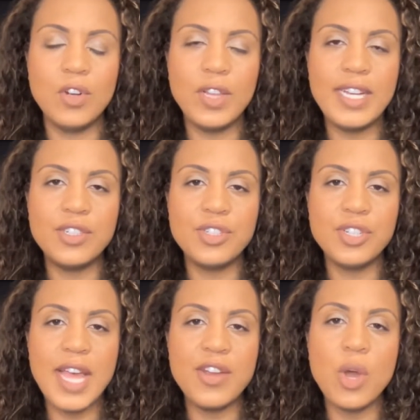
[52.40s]
Verlander
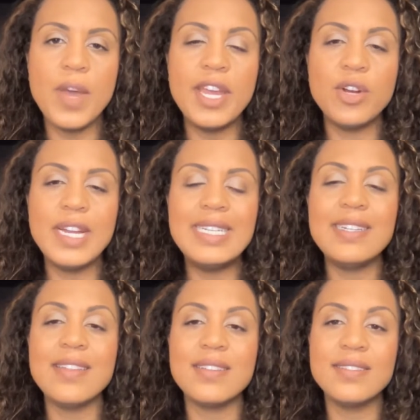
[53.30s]
took that no-hitter
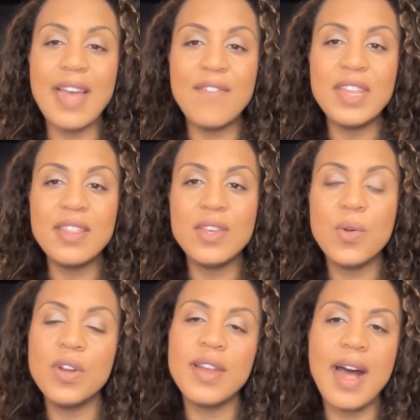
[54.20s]
into the seventh.
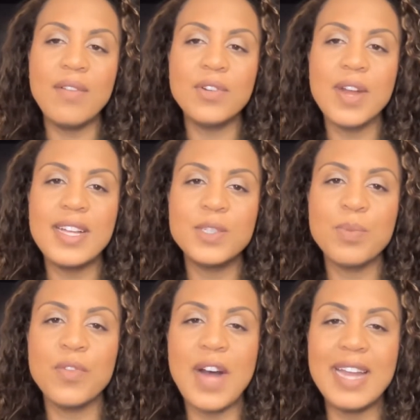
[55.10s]
Yordan Alvarez
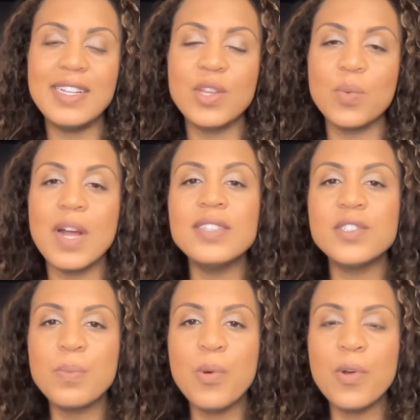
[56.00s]
provided the run
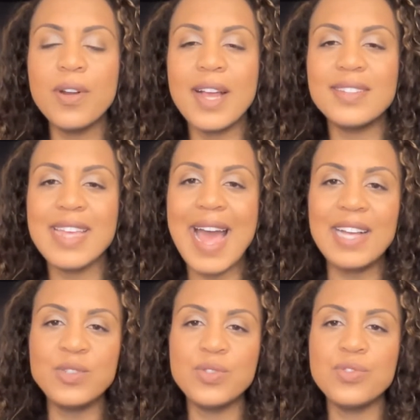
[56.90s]
support as the
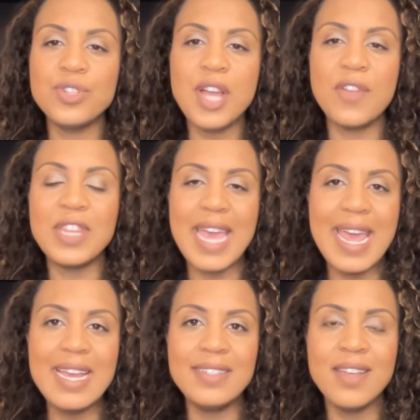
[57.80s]
Astros took out the
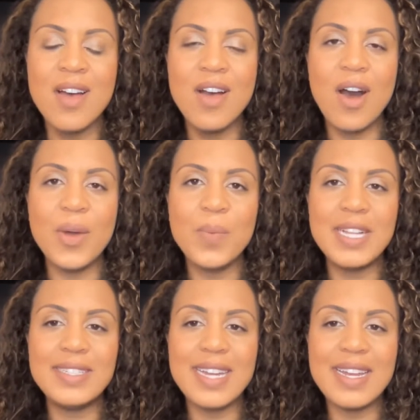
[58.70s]
A's on
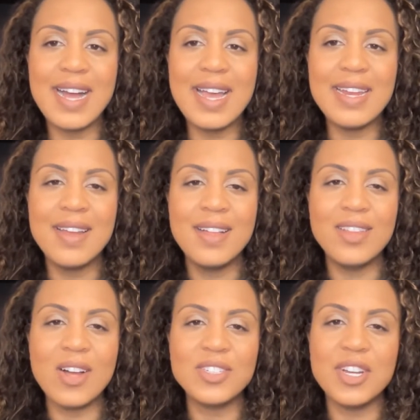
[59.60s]
Wednesday night.
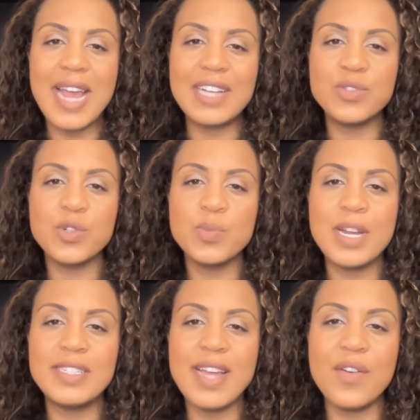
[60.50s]
Locked On Astros
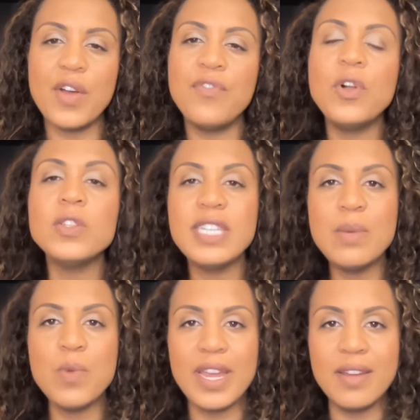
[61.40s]
breaks down a full
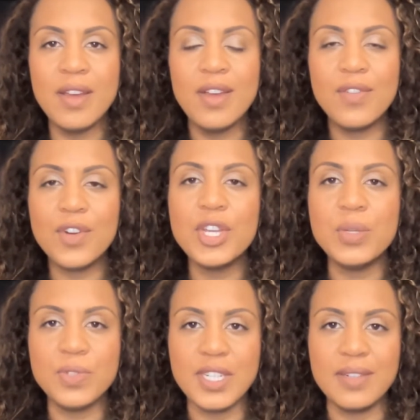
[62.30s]
team win for
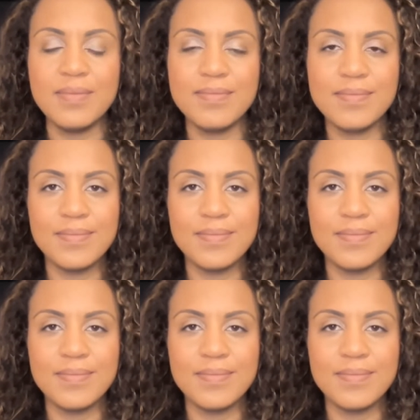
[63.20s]
Houston.